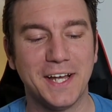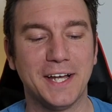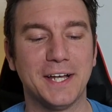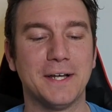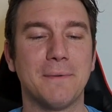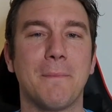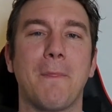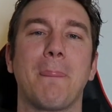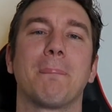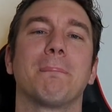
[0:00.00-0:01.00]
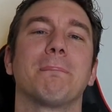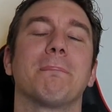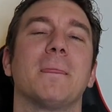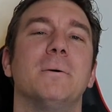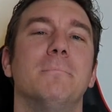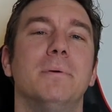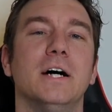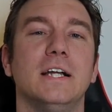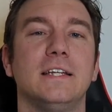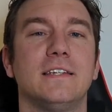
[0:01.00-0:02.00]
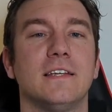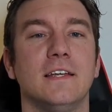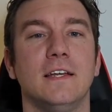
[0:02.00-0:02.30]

But